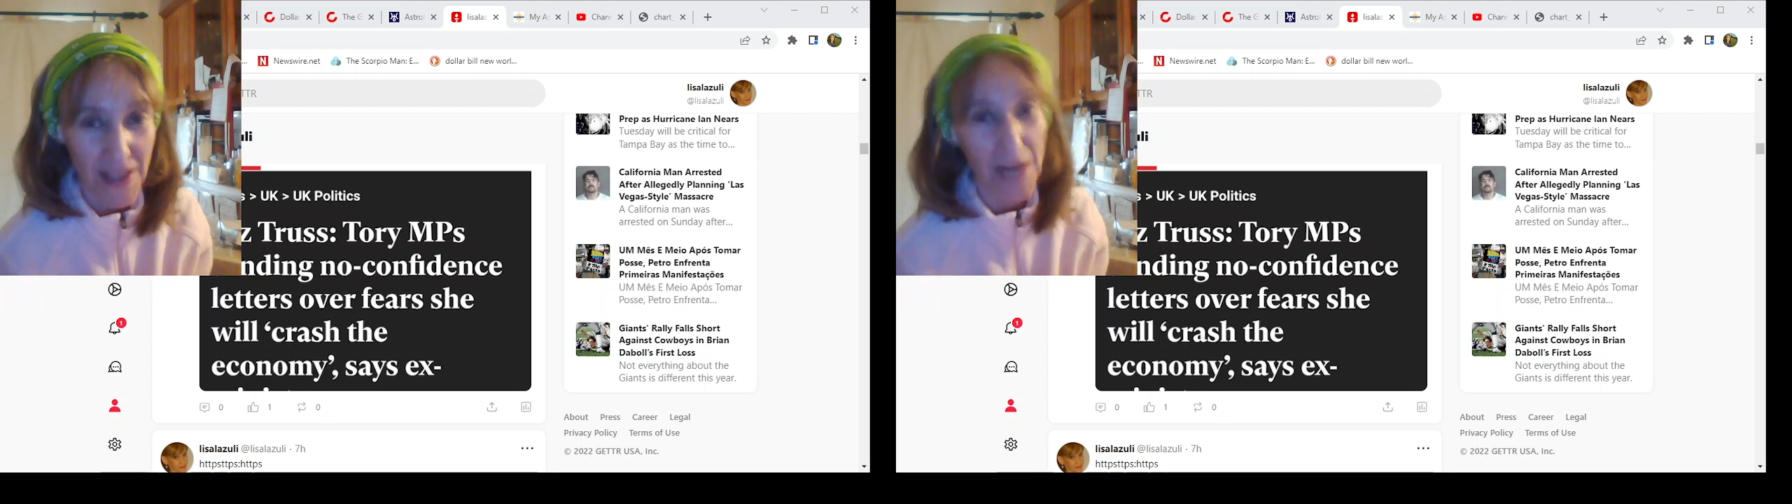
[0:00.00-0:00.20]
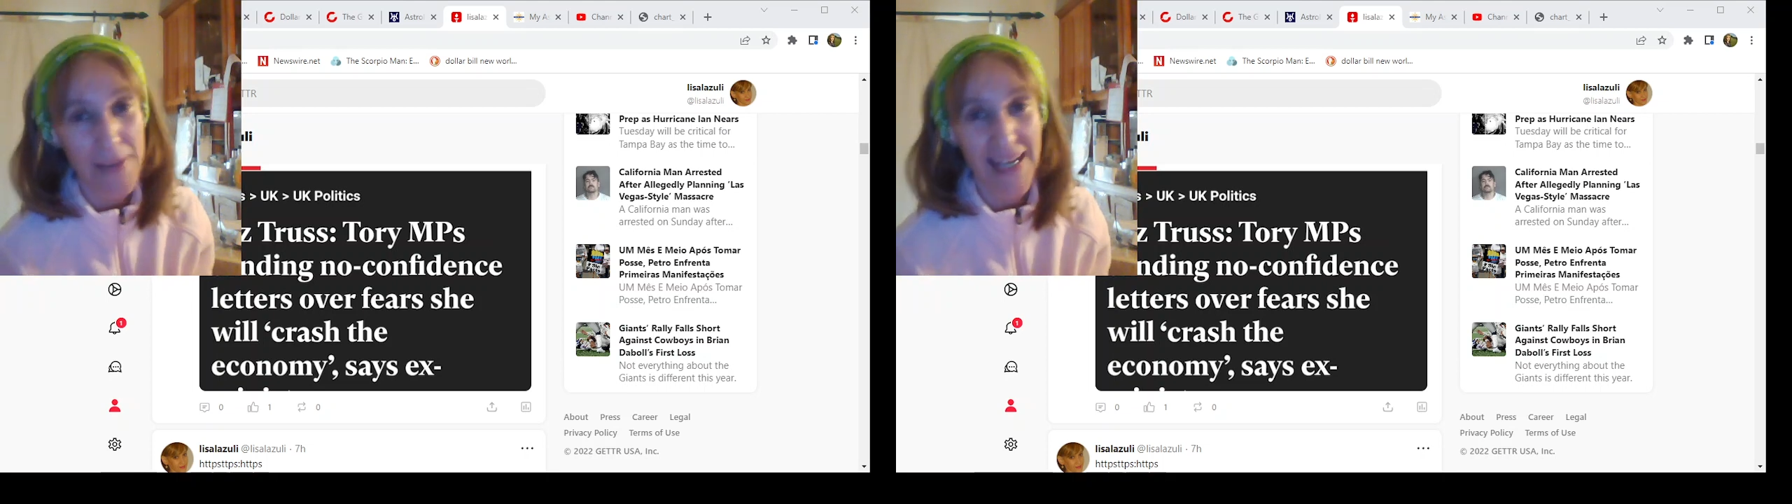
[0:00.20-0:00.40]

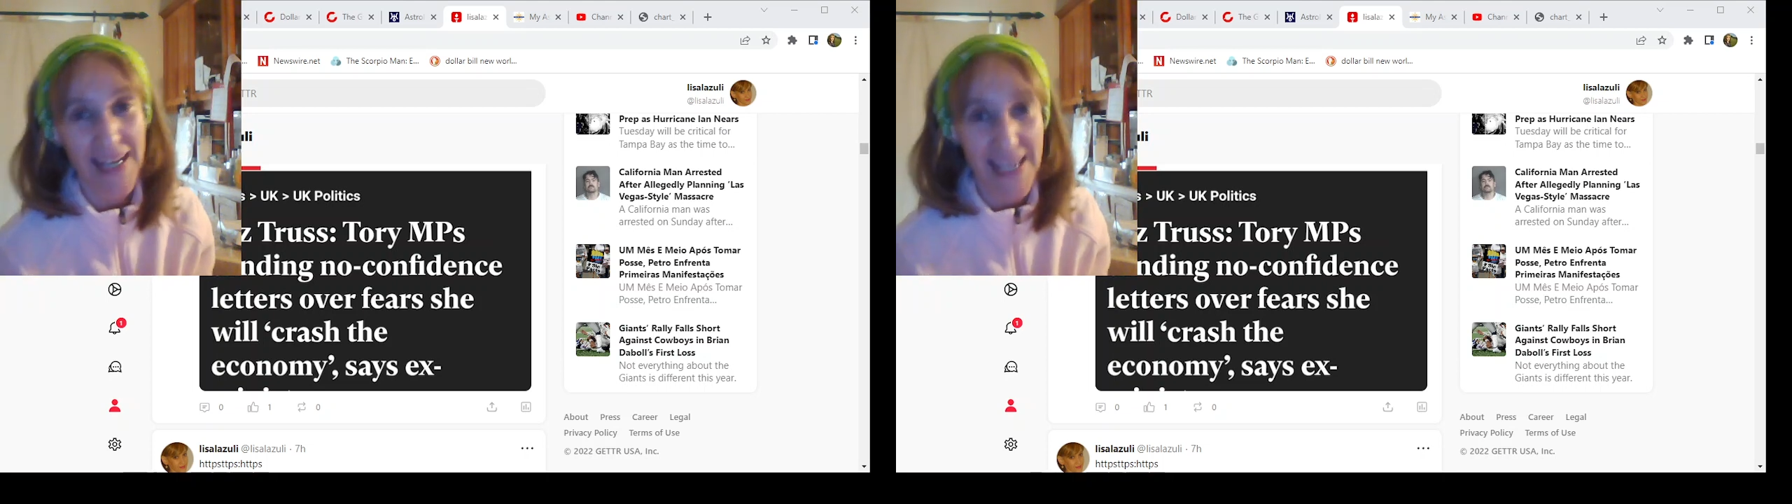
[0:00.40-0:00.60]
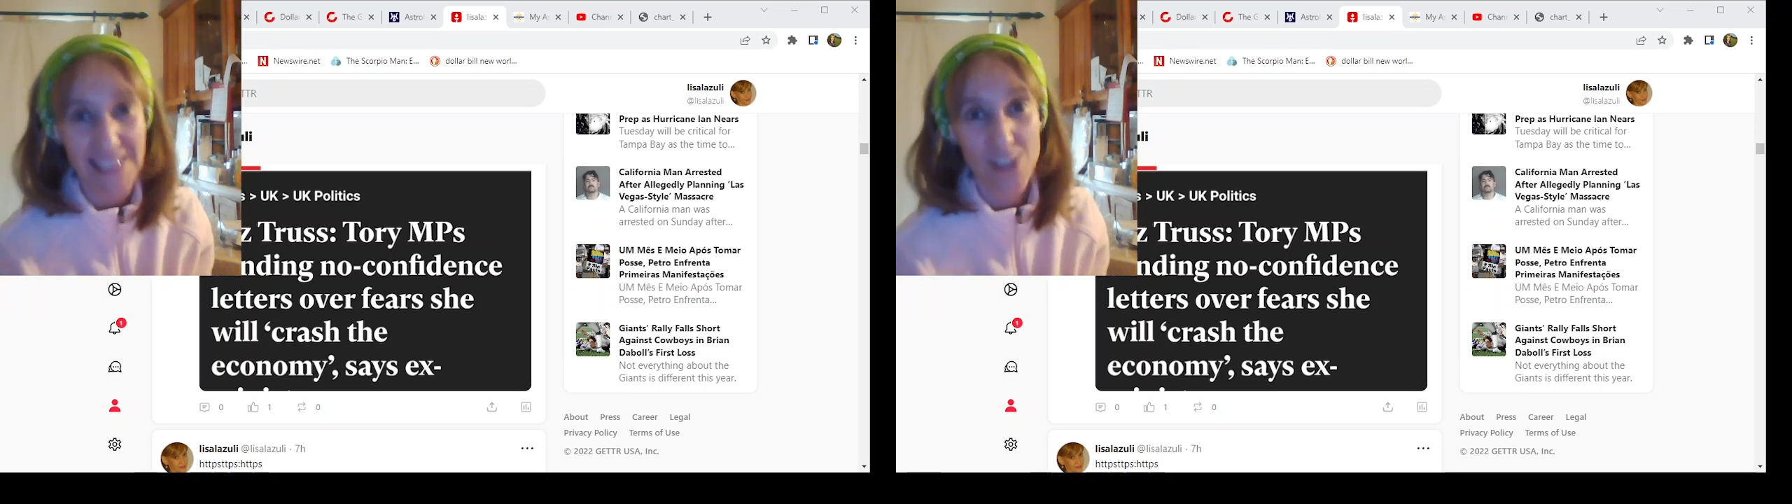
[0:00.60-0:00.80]
I may
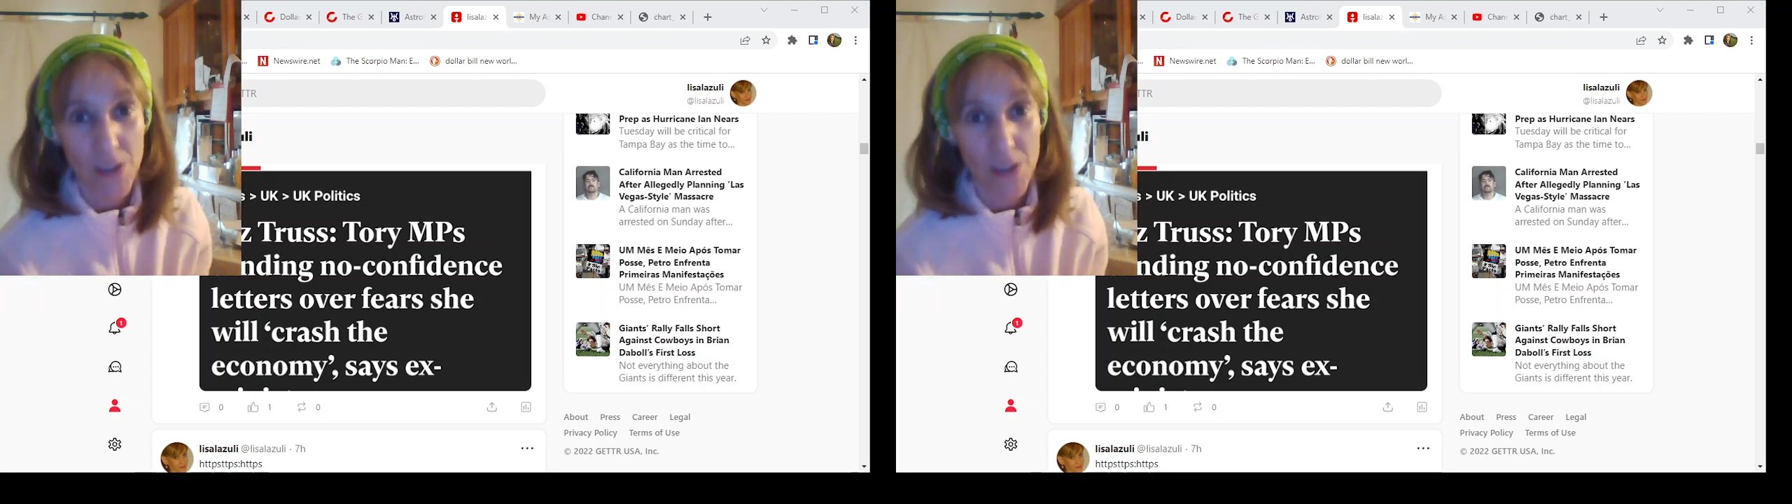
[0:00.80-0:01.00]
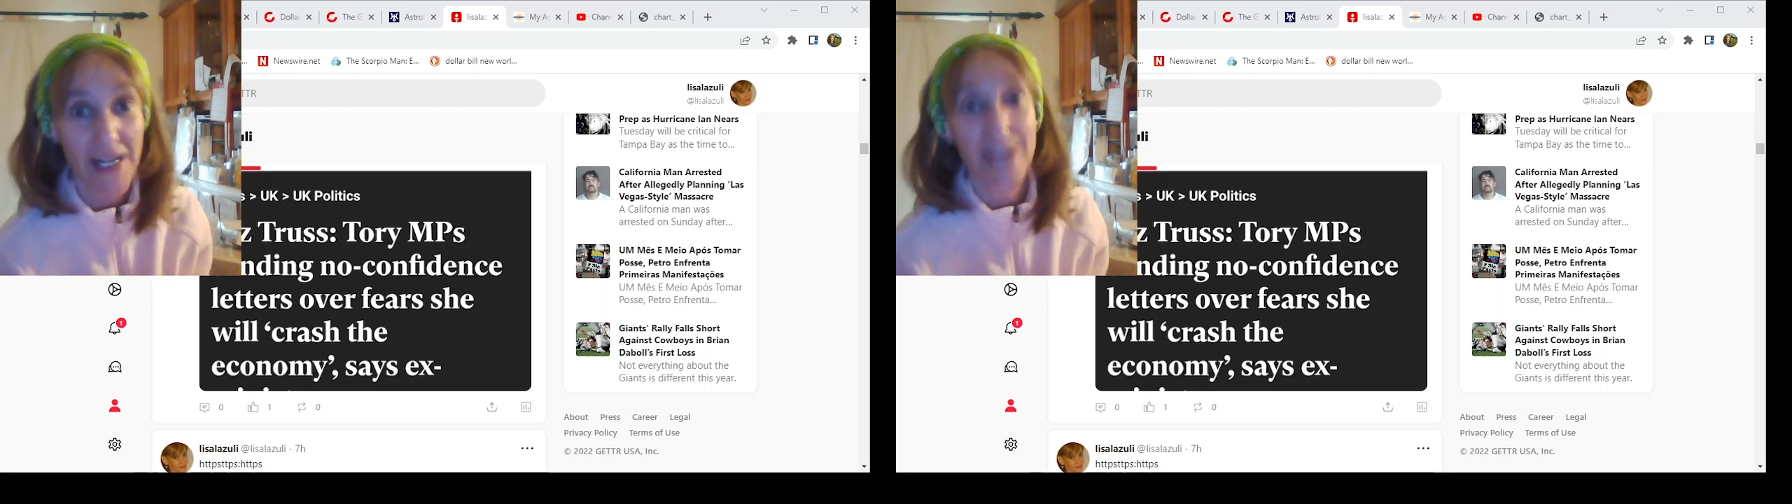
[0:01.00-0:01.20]
later do
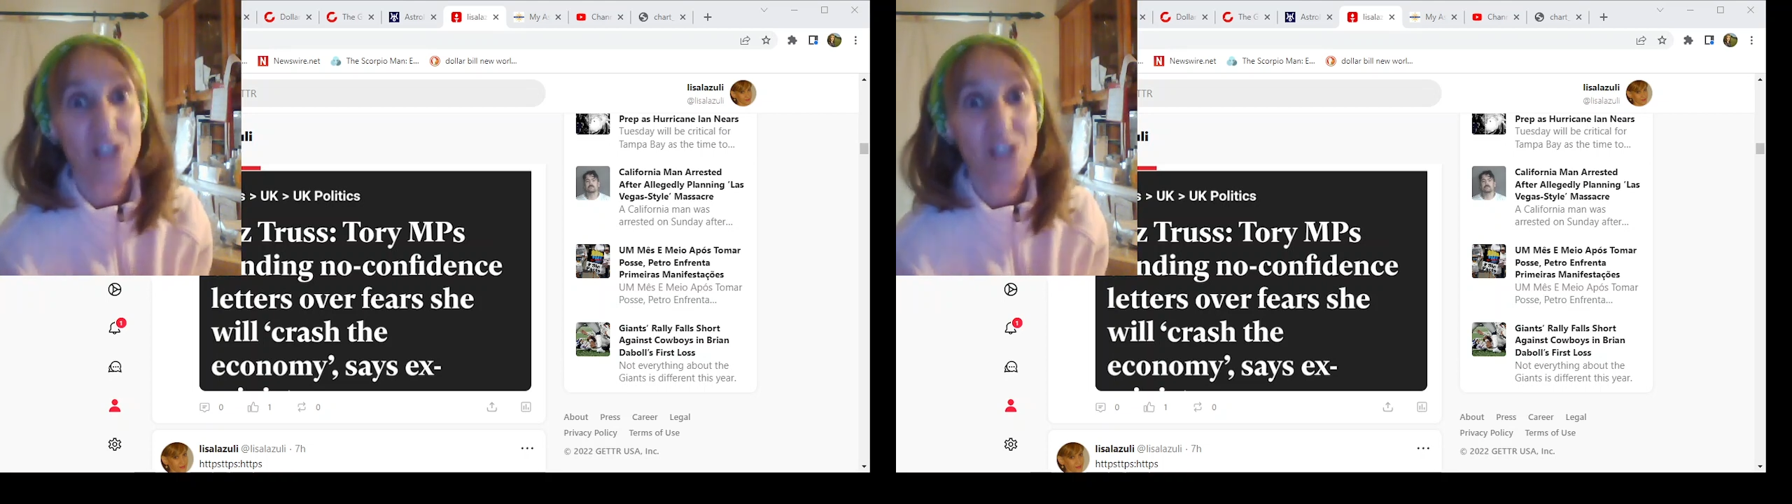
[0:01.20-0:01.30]
a kind